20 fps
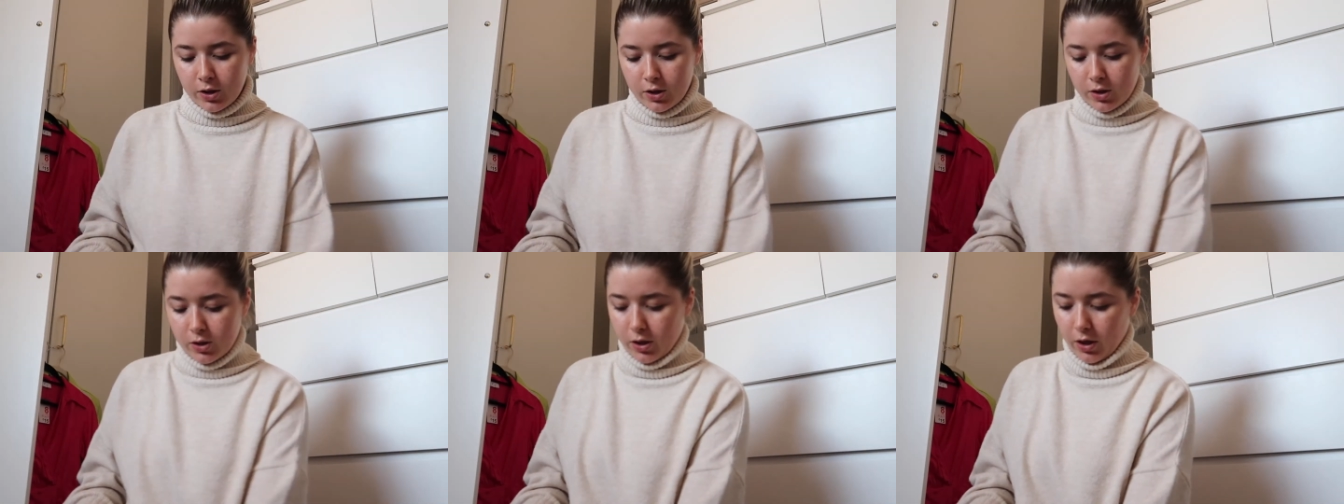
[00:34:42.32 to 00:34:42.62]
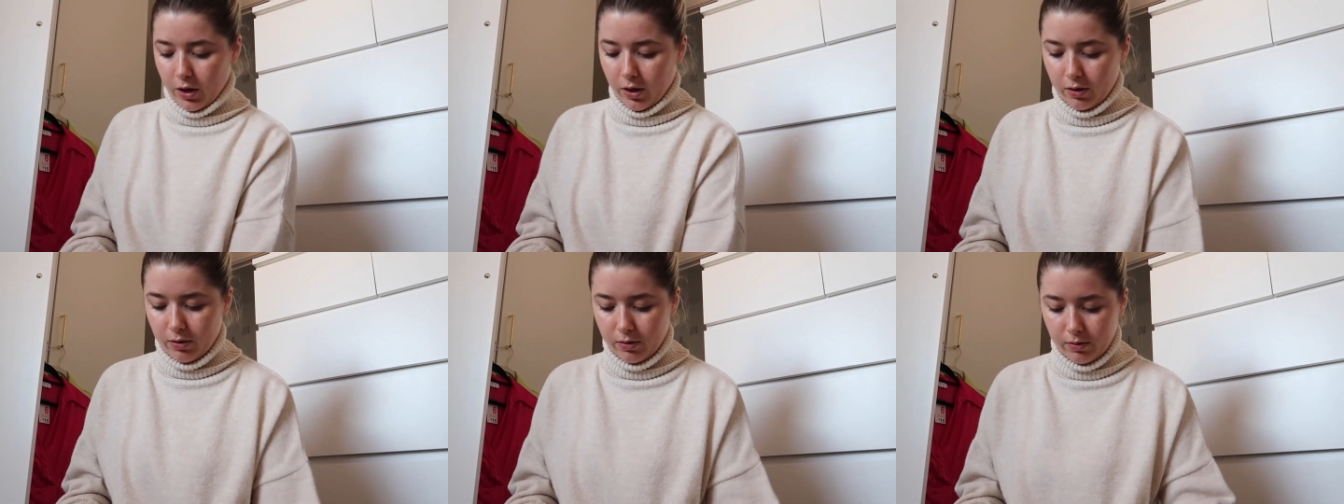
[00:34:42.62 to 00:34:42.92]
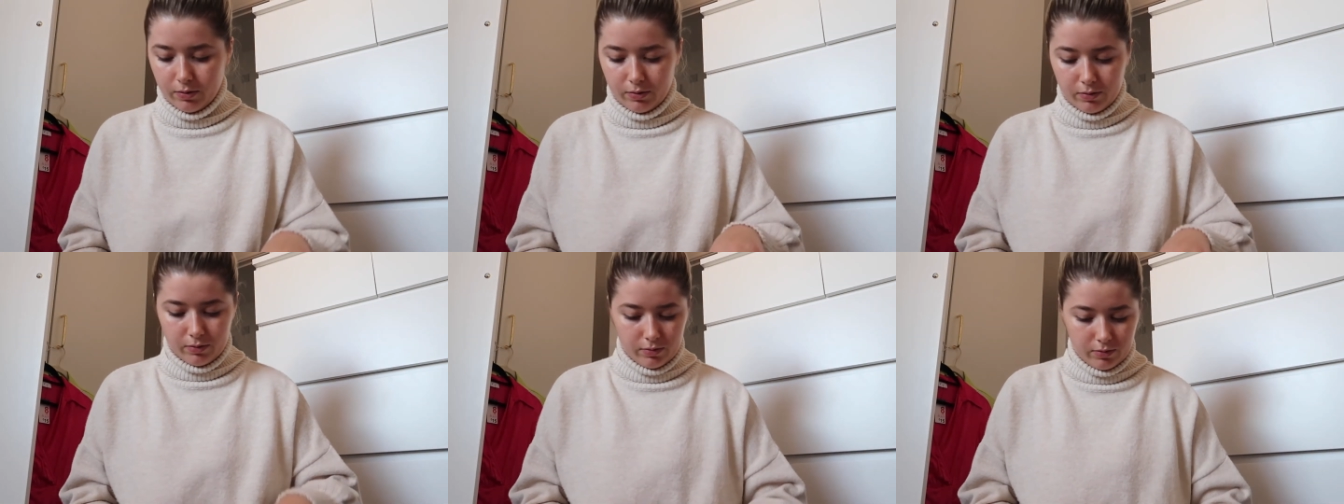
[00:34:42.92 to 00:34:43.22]

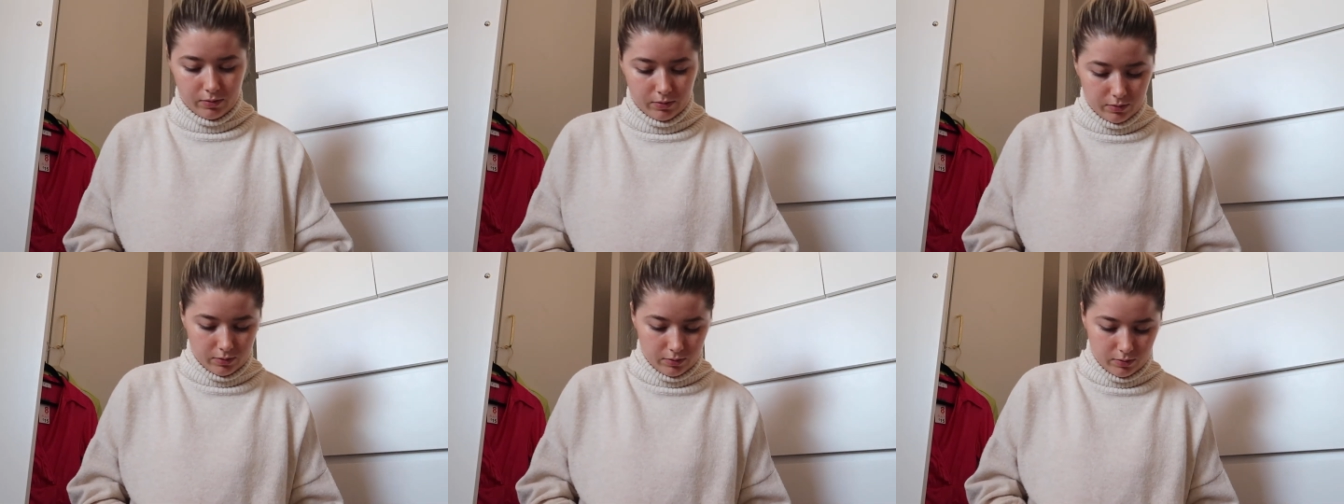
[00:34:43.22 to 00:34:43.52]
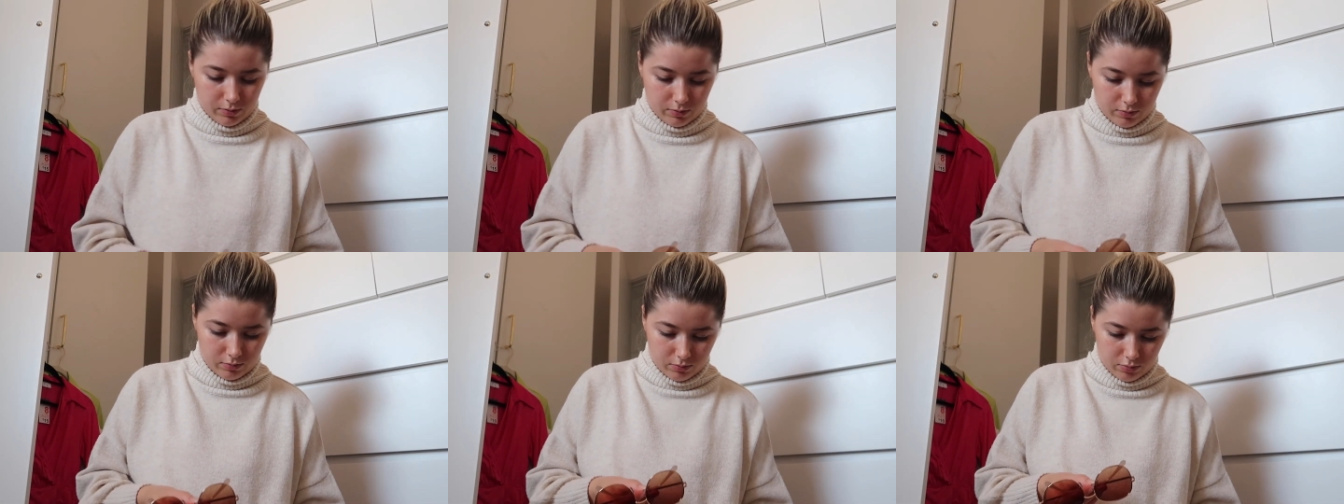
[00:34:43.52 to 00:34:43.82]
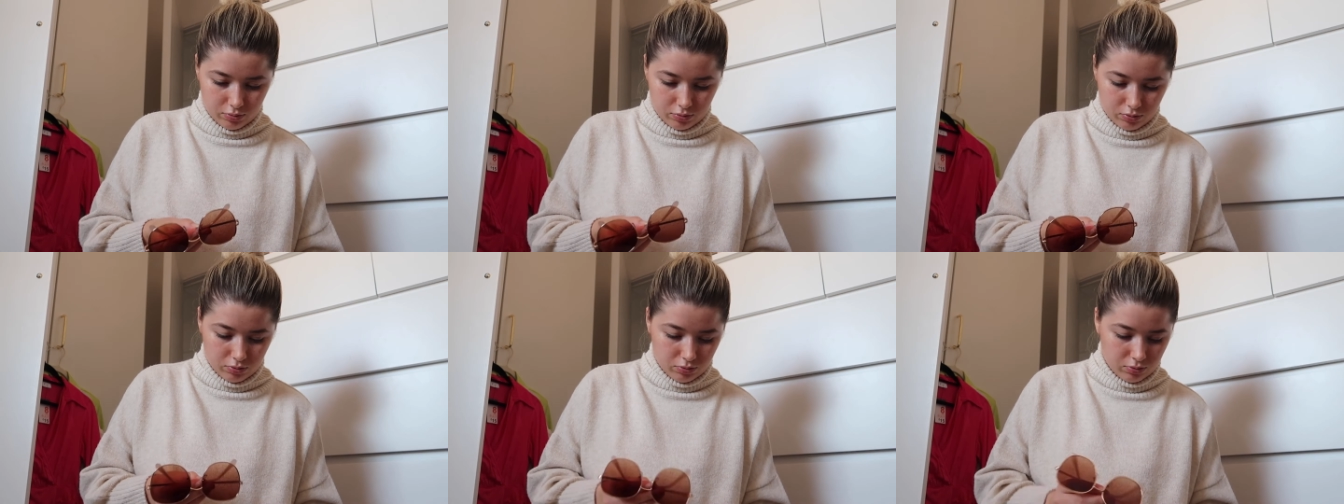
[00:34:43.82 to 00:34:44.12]
So
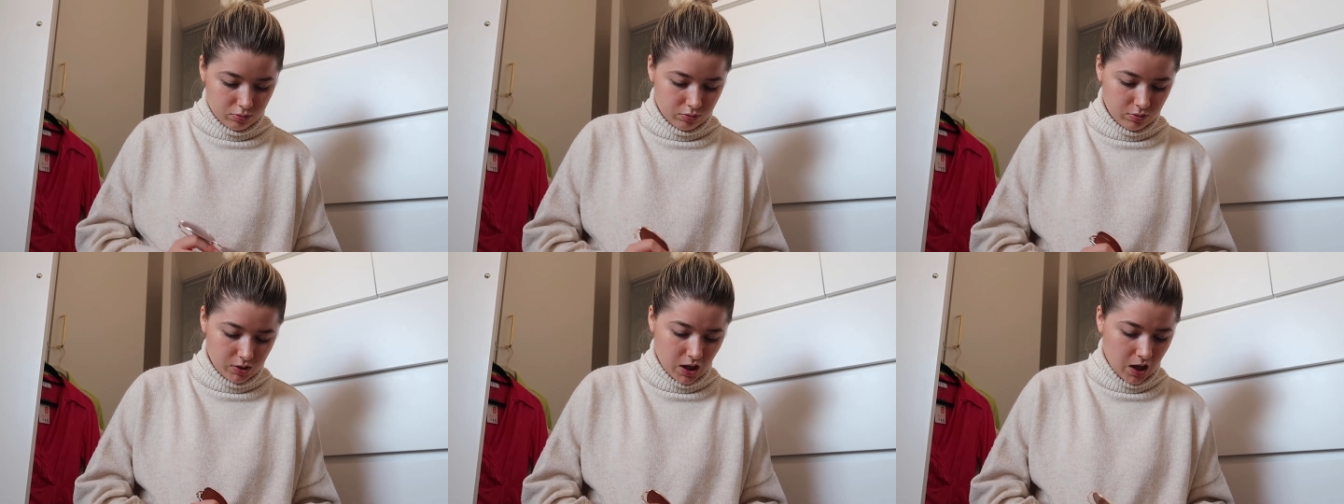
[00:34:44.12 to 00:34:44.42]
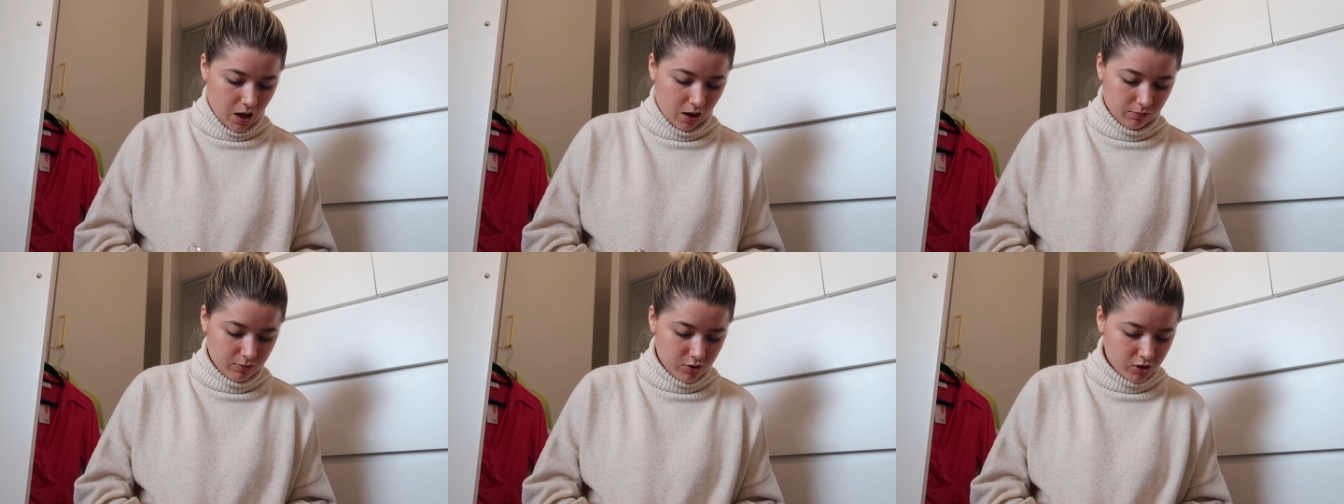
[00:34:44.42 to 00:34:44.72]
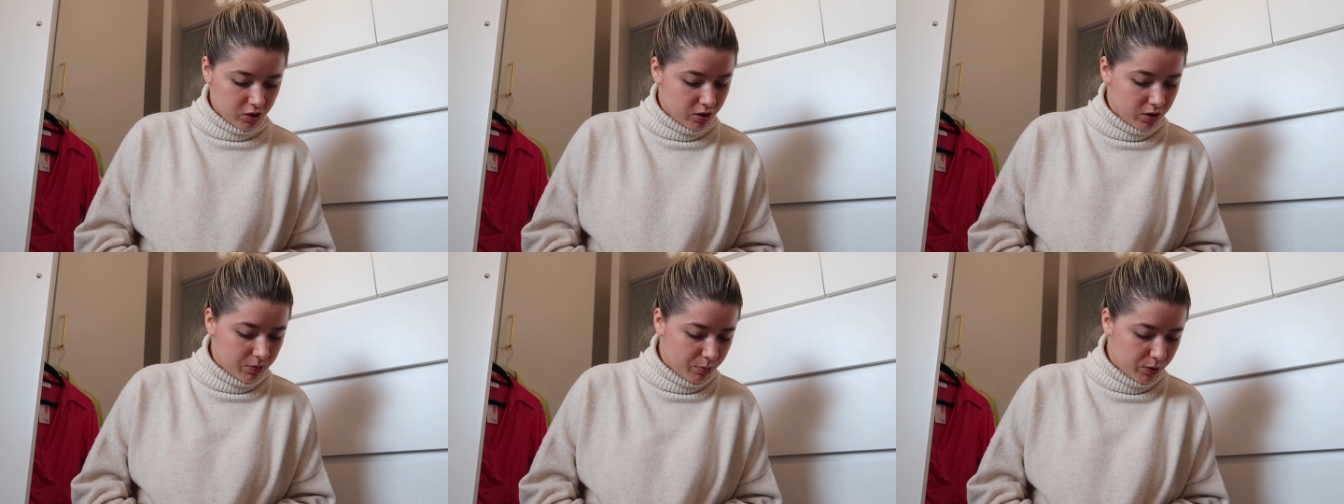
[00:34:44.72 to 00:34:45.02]
yeah, I'm
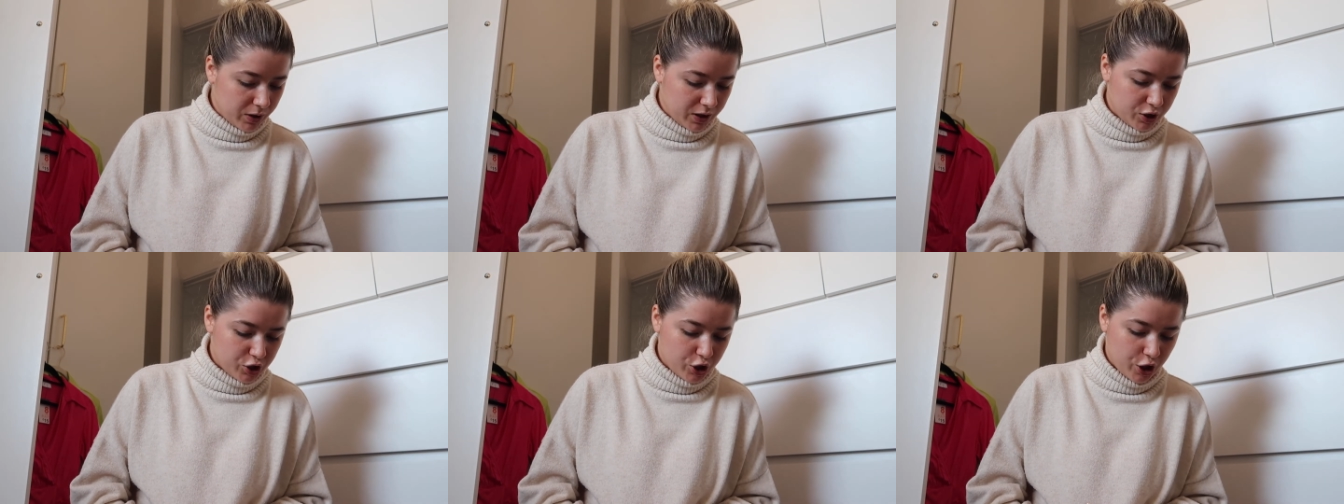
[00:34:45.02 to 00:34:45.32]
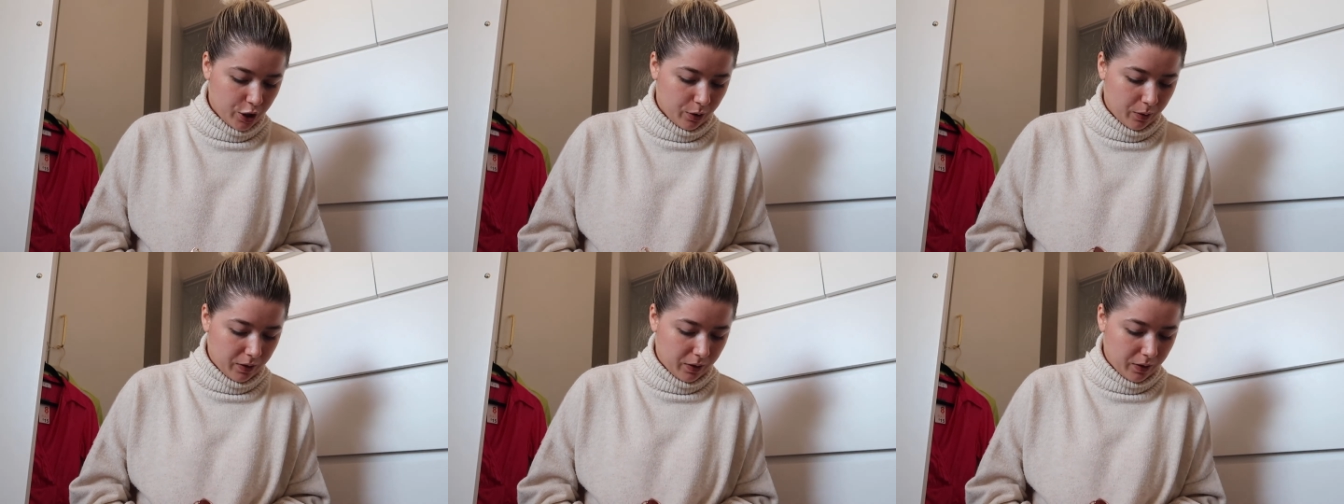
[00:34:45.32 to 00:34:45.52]
just going to bring 2.